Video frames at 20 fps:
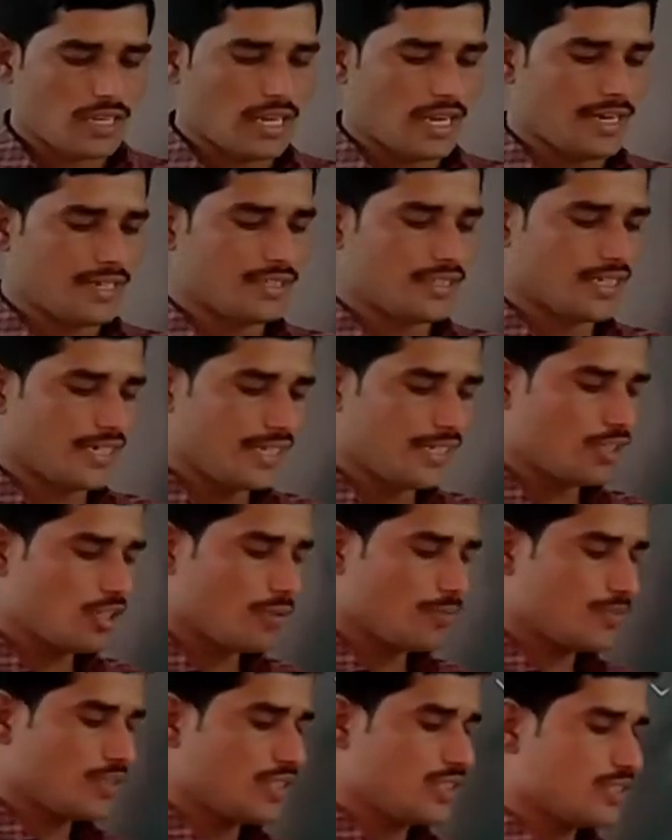and the rate
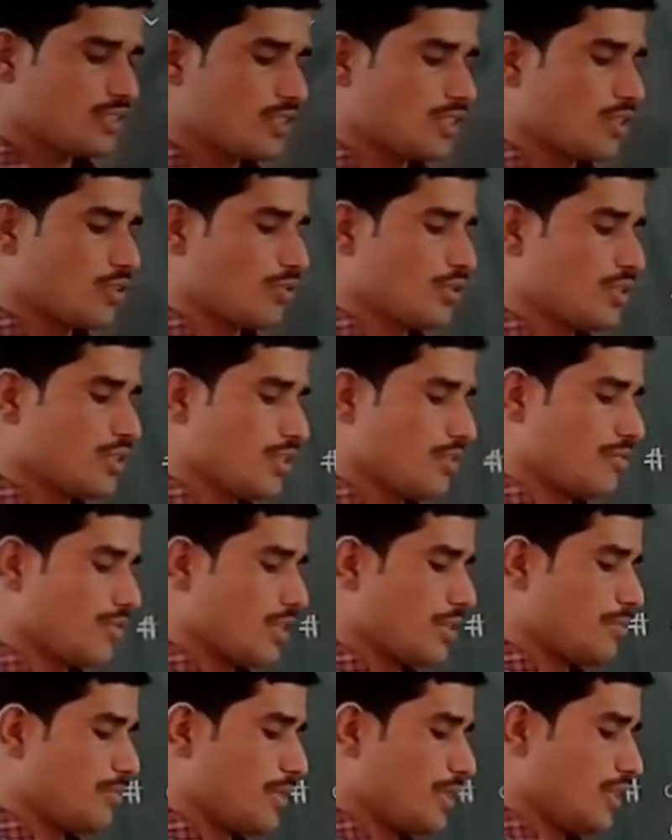of this corrosion
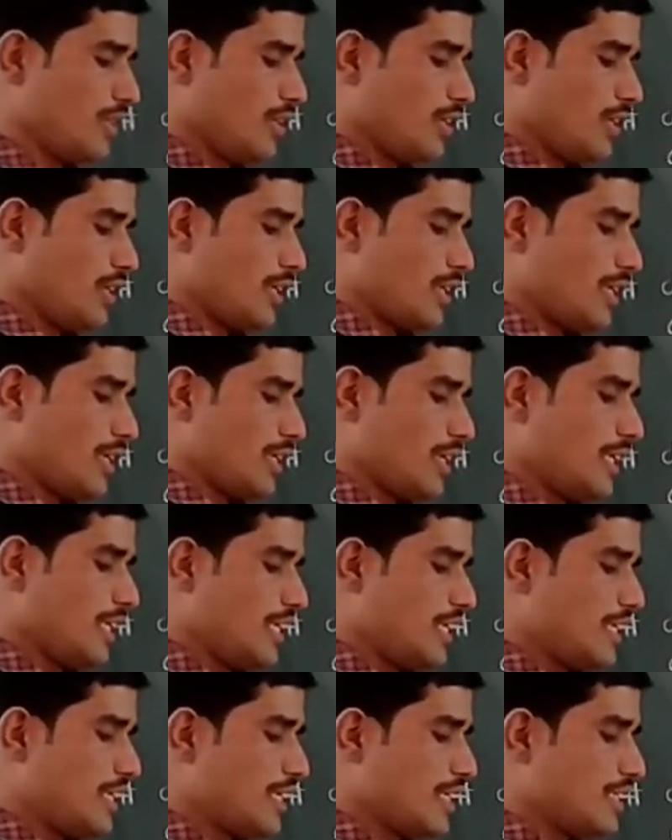will be
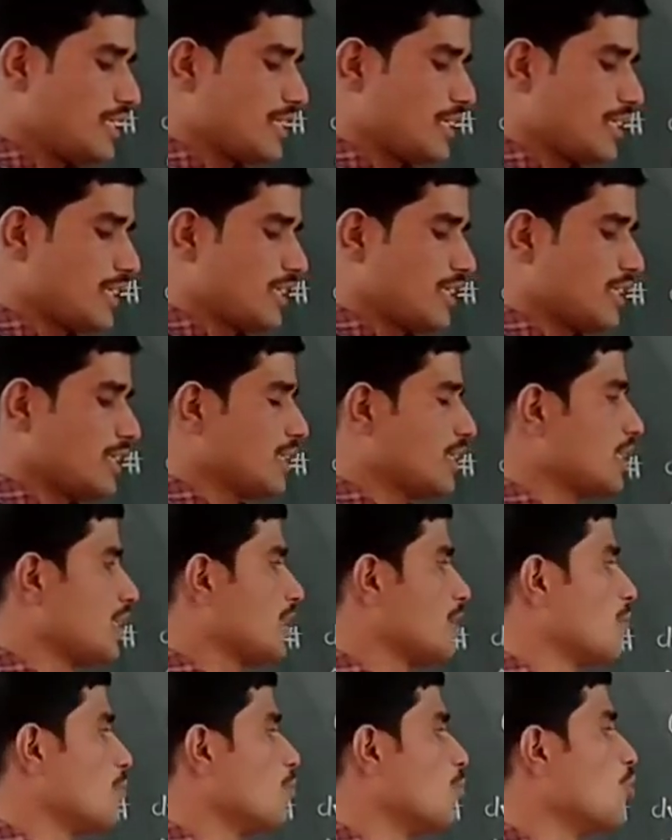increasing
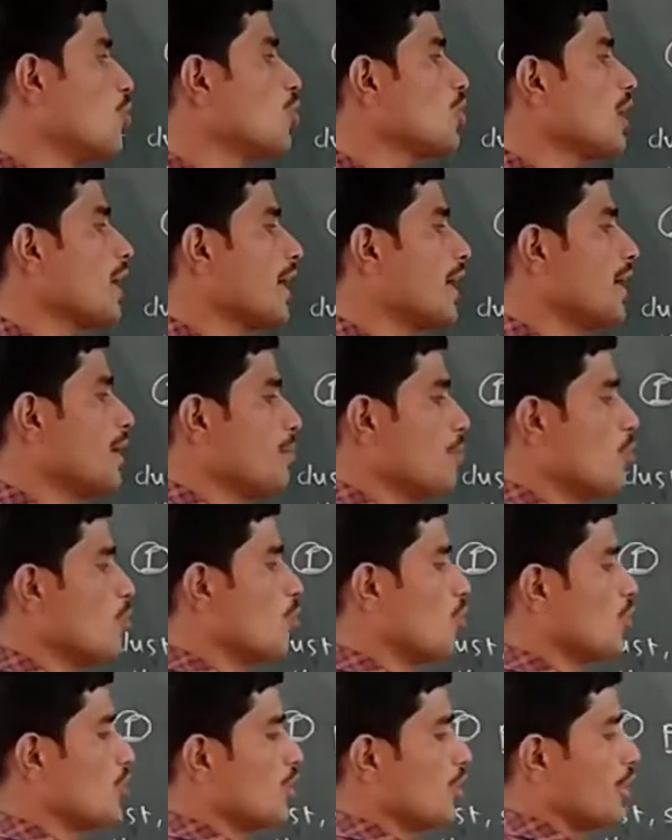more and
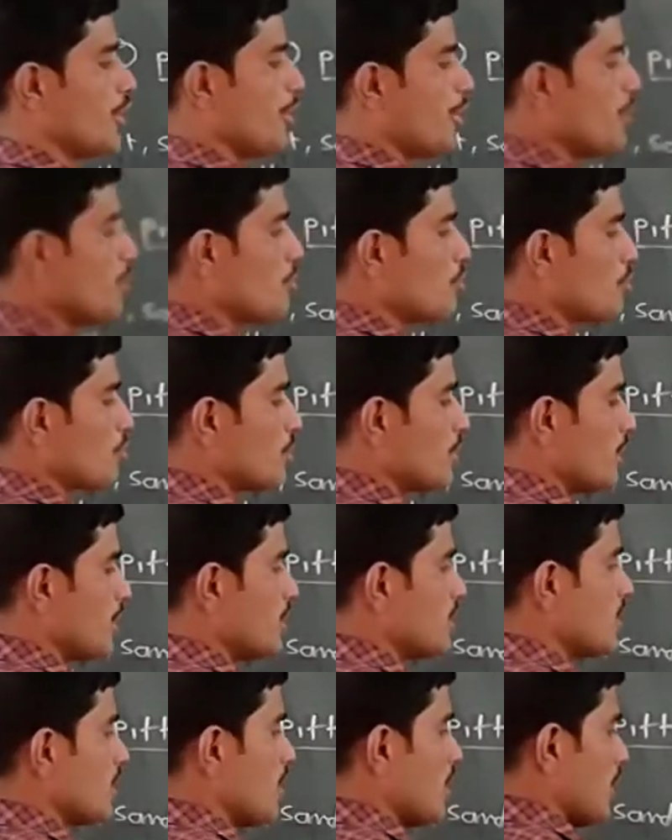more due to
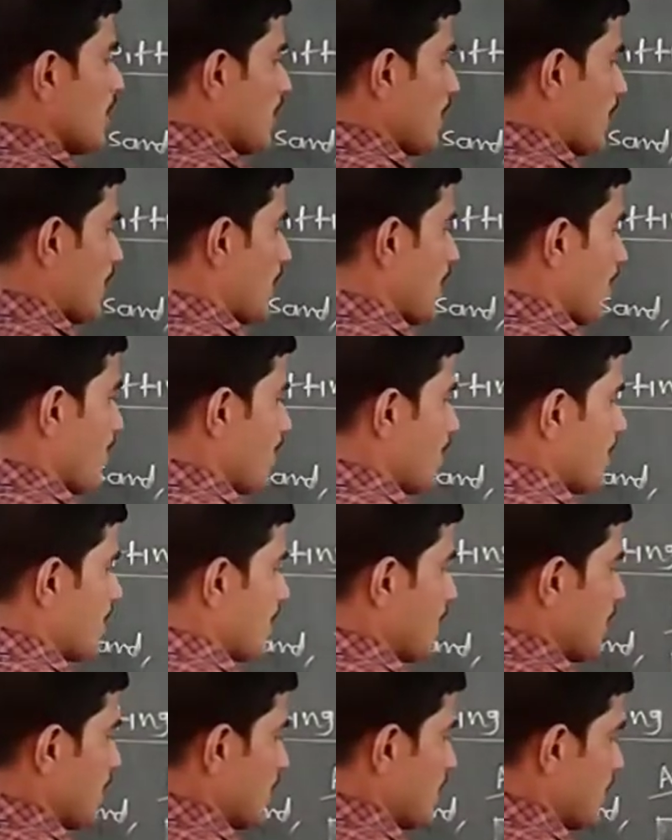this cavity.
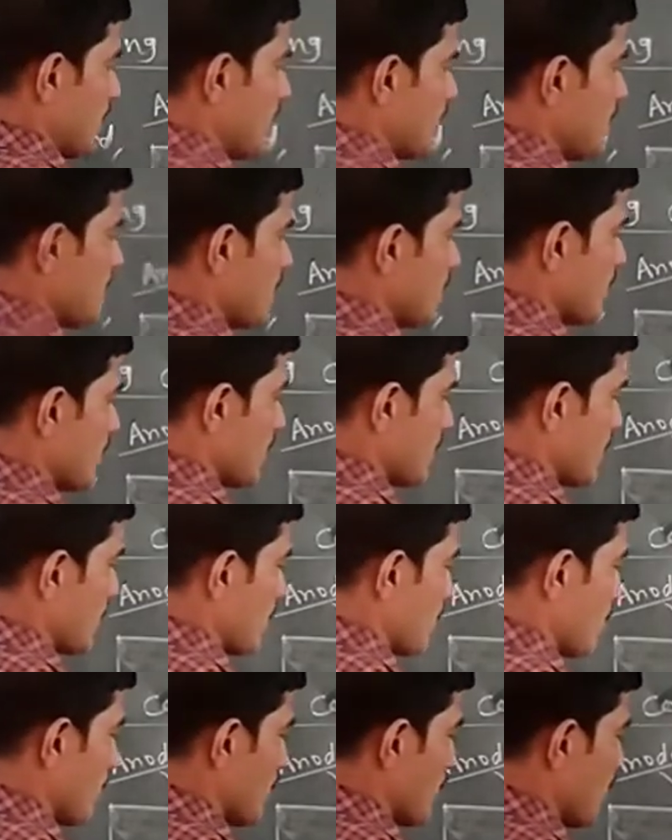This is
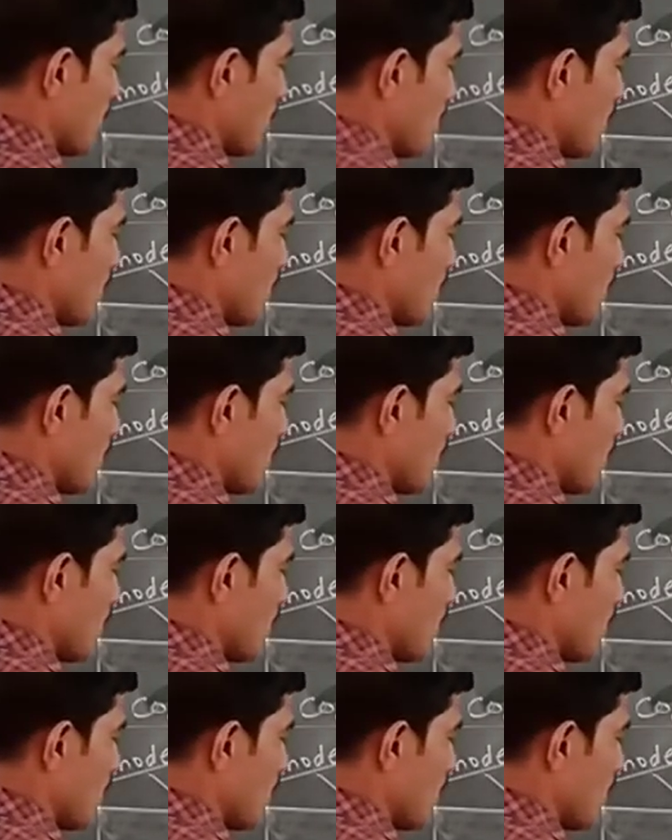nothing but